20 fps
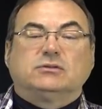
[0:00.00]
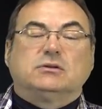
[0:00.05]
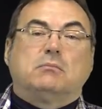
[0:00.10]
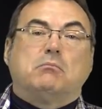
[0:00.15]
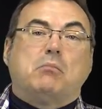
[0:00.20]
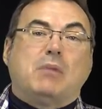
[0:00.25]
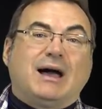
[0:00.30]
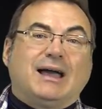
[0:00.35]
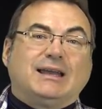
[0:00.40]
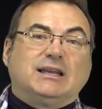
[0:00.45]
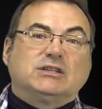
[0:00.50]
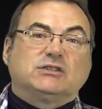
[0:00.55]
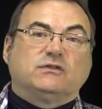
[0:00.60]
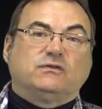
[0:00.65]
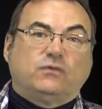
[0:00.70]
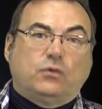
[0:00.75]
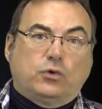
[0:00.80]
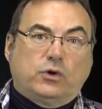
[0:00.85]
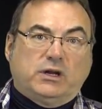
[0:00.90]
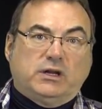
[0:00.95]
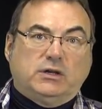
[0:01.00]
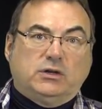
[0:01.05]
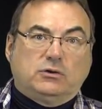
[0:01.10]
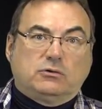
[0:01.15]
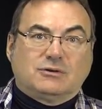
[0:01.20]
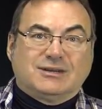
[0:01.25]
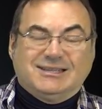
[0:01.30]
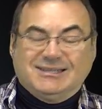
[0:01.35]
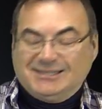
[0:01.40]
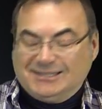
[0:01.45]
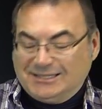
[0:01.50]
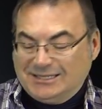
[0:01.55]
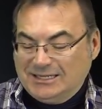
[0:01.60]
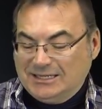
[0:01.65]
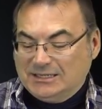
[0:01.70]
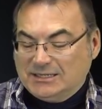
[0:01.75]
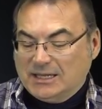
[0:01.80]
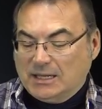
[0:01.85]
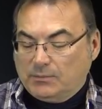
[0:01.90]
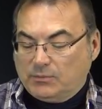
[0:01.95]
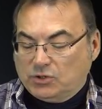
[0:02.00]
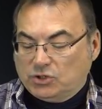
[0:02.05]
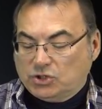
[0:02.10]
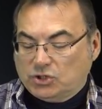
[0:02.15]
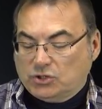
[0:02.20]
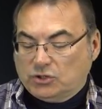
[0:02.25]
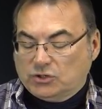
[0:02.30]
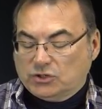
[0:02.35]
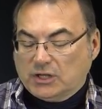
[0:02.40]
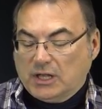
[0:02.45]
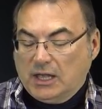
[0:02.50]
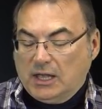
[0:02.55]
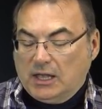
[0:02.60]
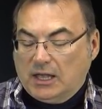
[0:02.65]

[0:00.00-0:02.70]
to minus 40 degrees C temperatures